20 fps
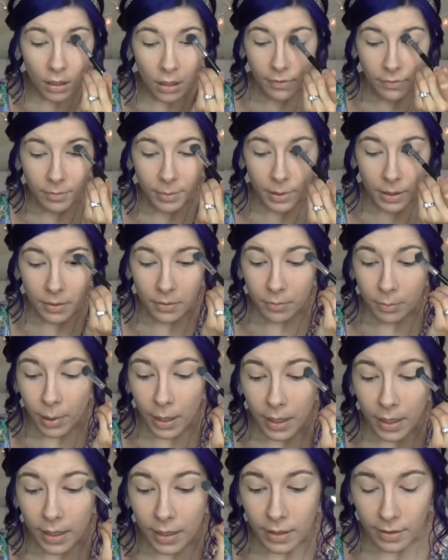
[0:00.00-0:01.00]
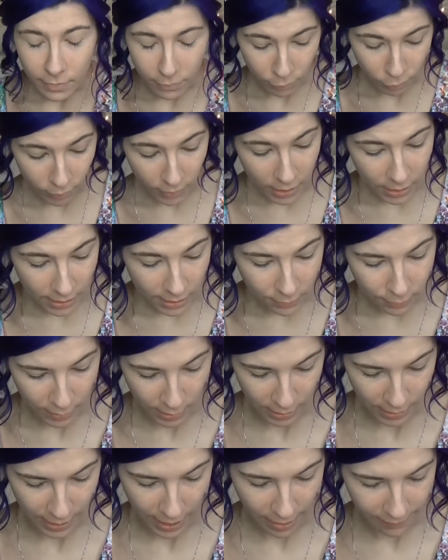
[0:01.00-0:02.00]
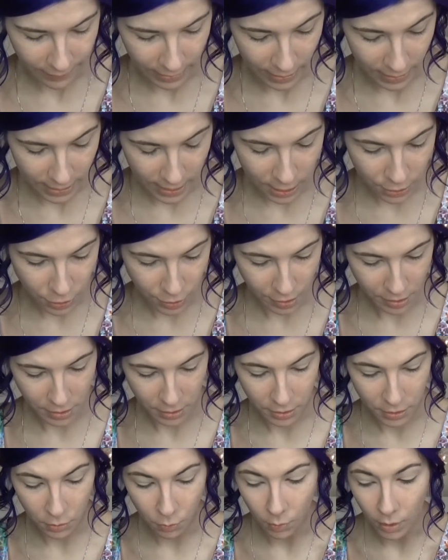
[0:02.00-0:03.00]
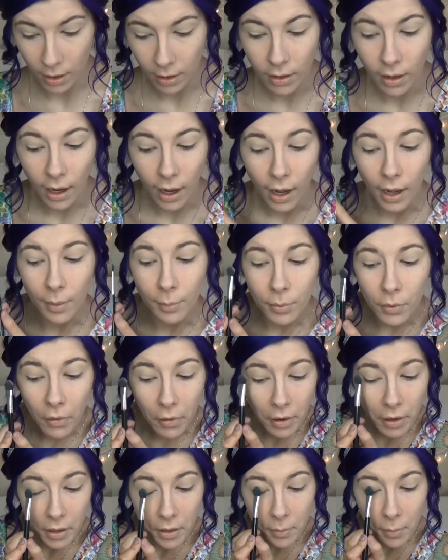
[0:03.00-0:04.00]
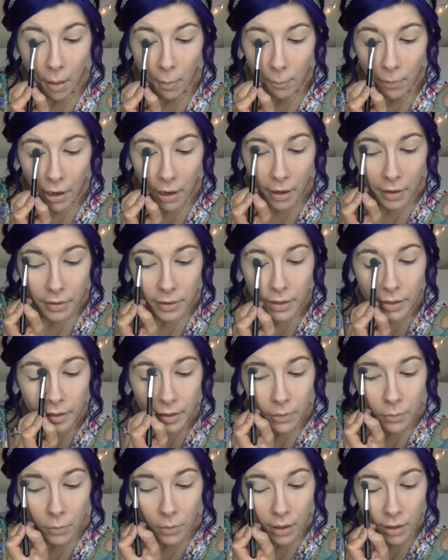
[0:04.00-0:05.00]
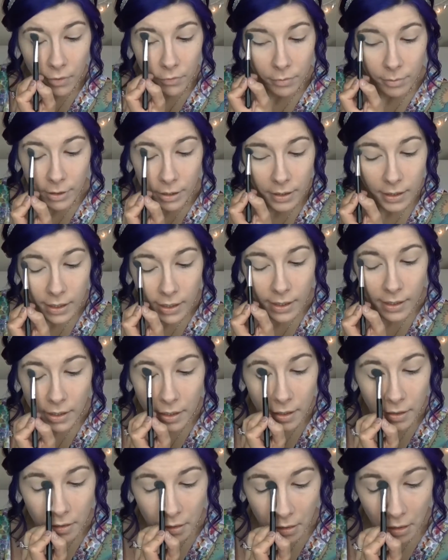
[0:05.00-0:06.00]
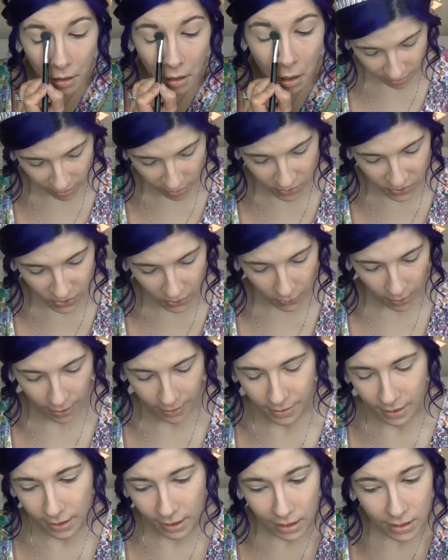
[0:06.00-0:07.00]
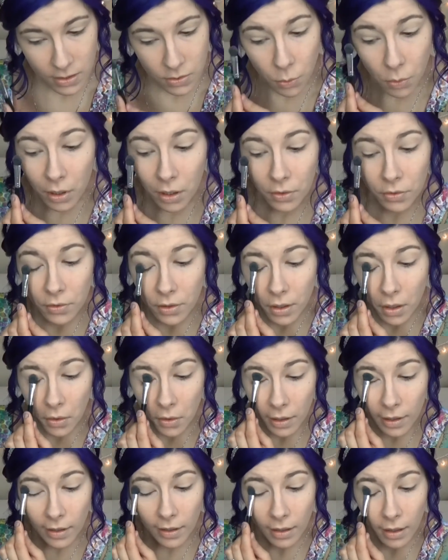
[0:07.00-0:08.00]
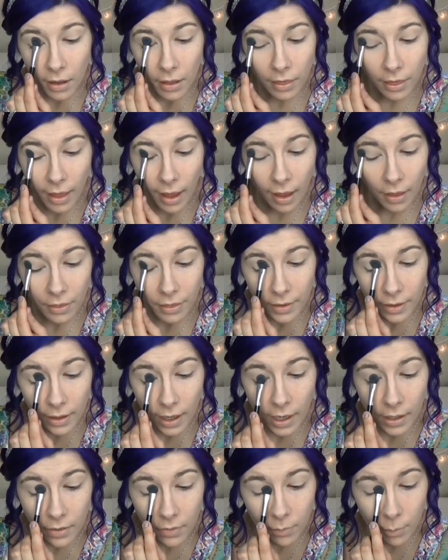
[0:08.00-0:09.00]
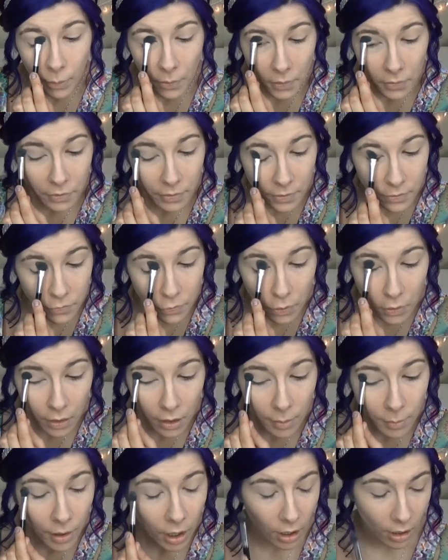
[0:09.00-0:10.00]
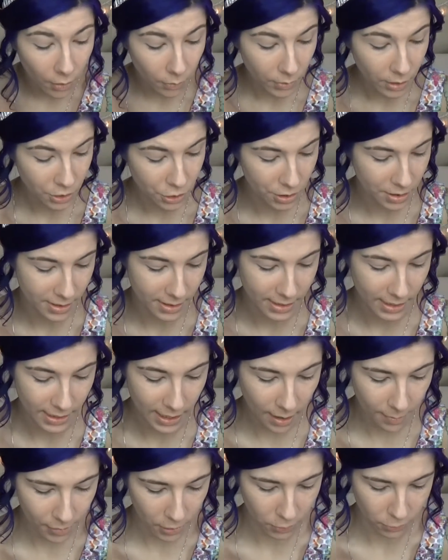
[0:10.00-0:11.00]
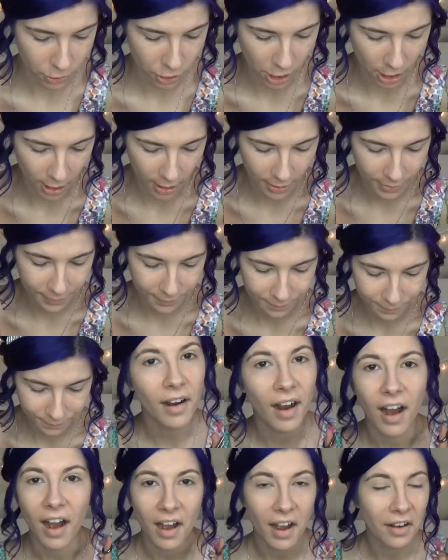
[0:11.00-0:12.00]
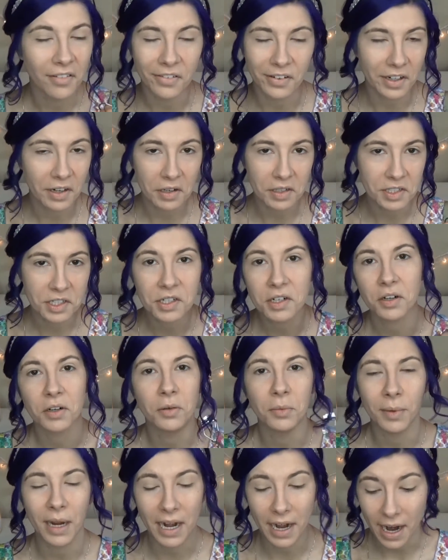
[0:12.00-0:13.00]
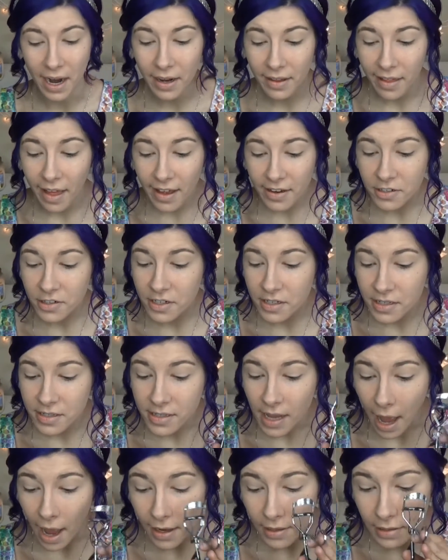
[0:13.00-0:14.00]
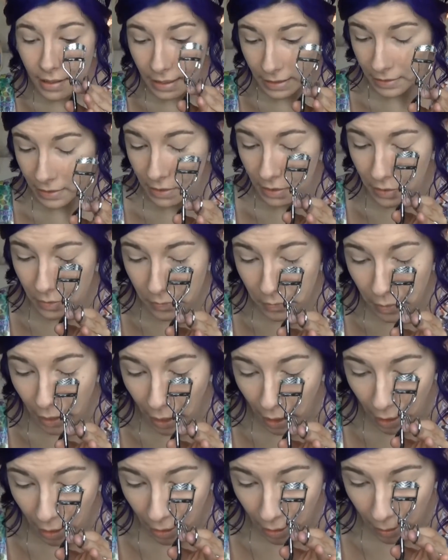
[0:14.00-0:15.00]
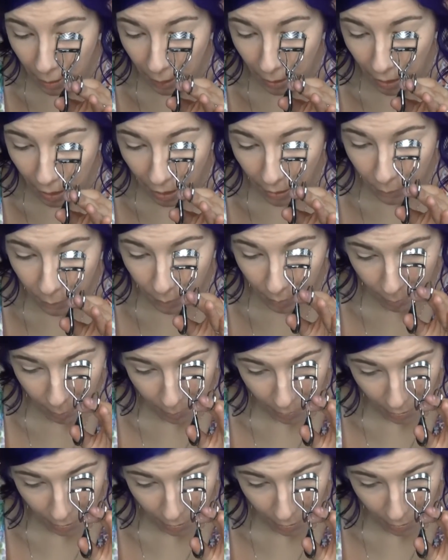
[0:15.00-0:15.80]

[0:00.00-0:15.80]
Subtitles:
I've been paying really heavy attention to what I put in my body and what I've been eating. Also, I think it's worth noting that the kind of birth control I'm on, which is the Depot shot, I forgot to curl my eyelashes. I tend to do that a lot when I'm